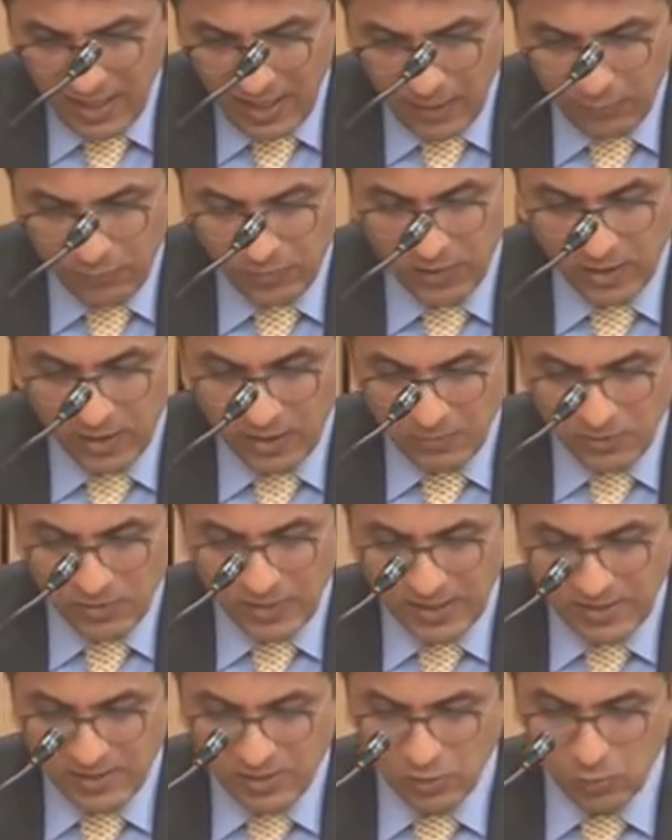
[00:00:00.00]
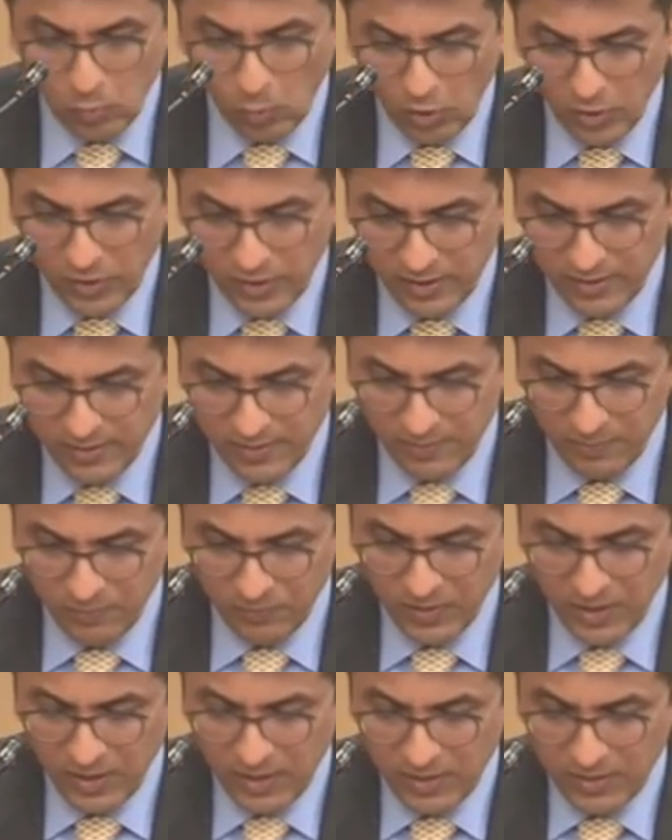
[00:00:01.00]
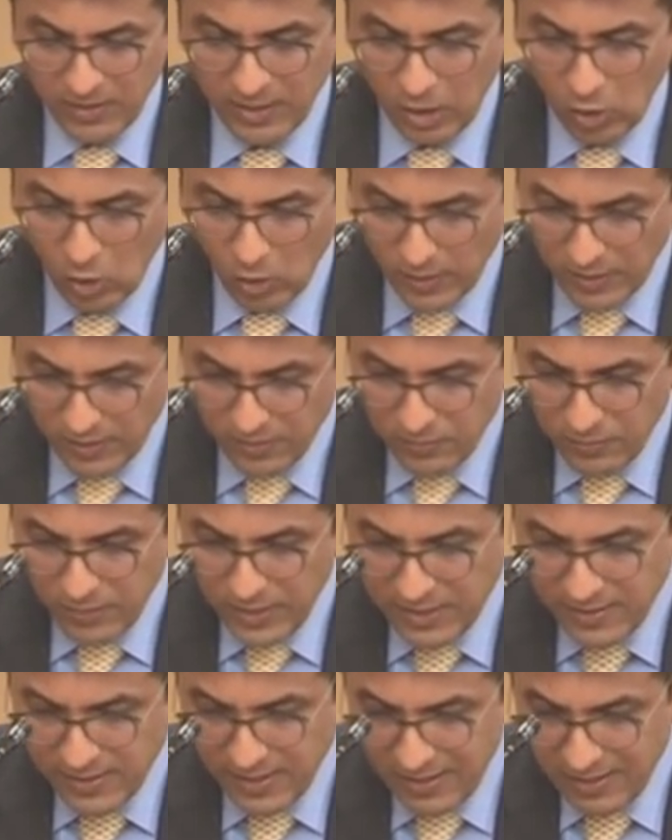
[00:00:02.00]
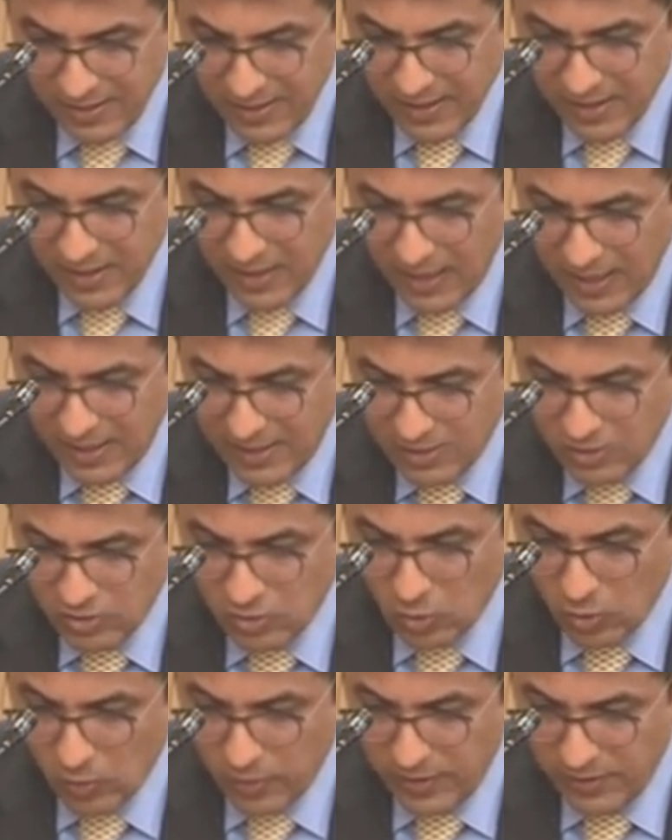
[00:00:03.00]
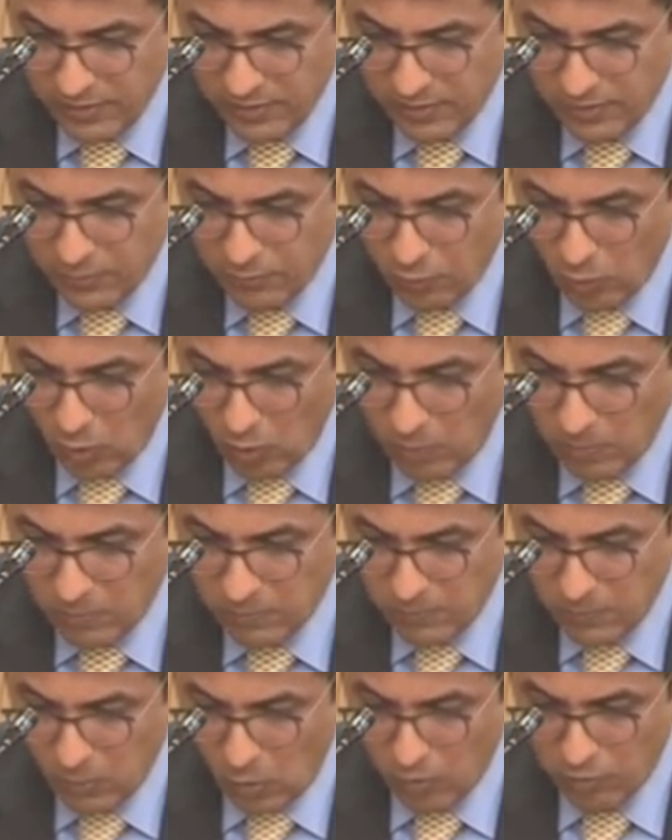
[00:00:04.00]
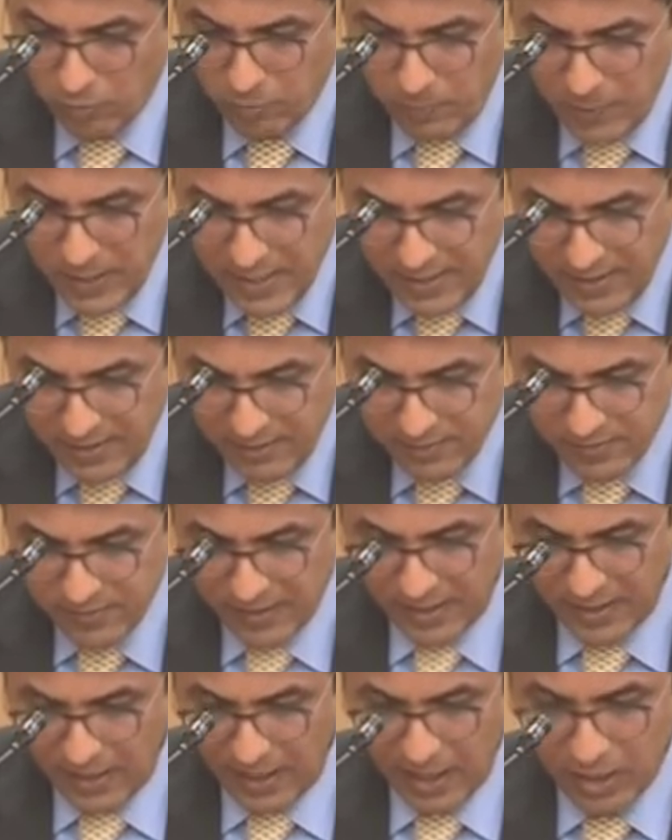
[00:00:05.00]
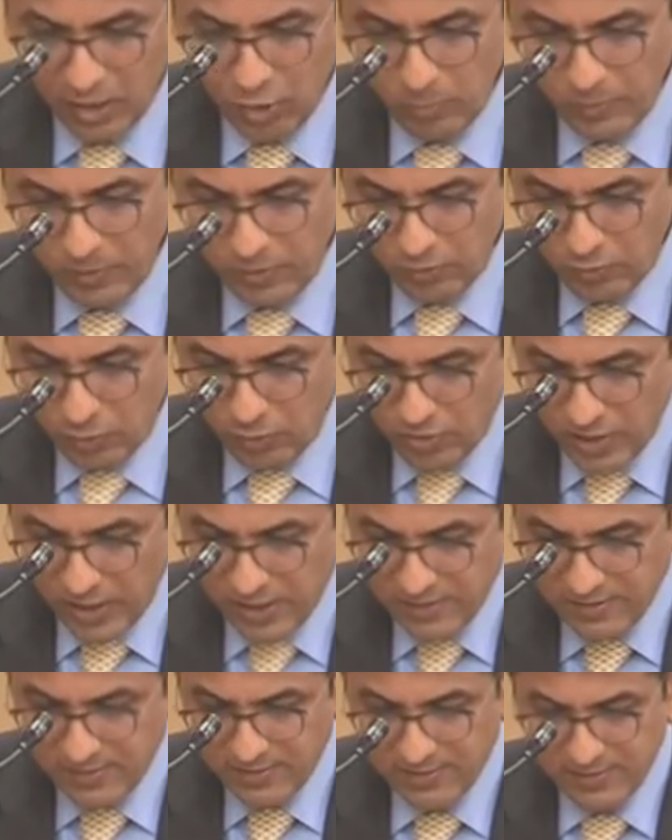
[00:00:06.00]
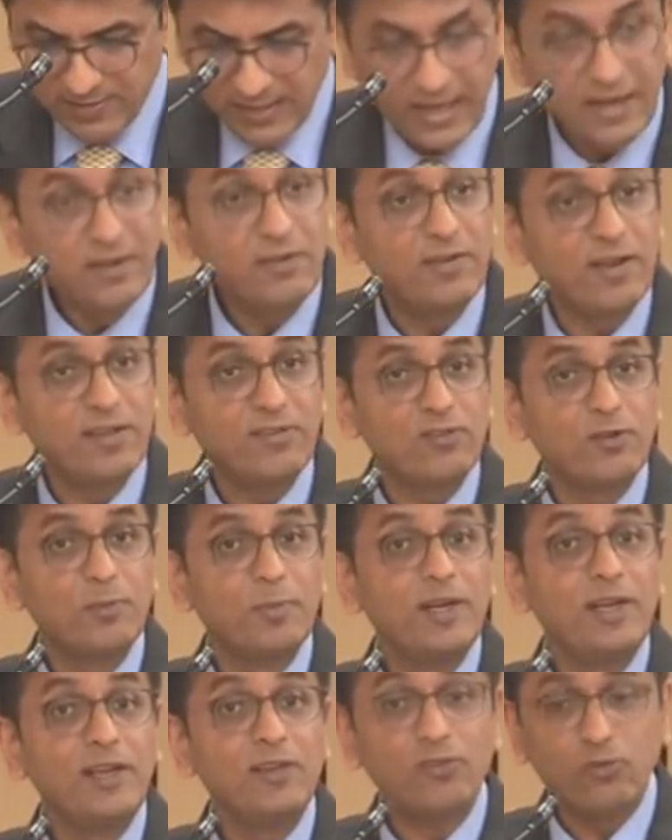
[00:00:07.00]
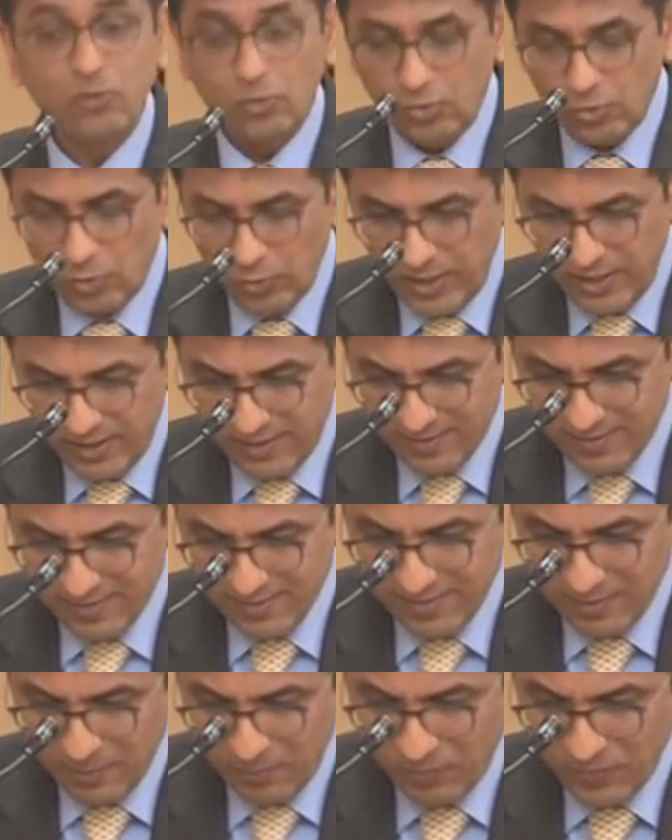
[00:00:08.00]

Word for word: If circumstances warrant, the lawyers retell their clients' stories in the form of pleas and arguments to judges and testimonies to juries.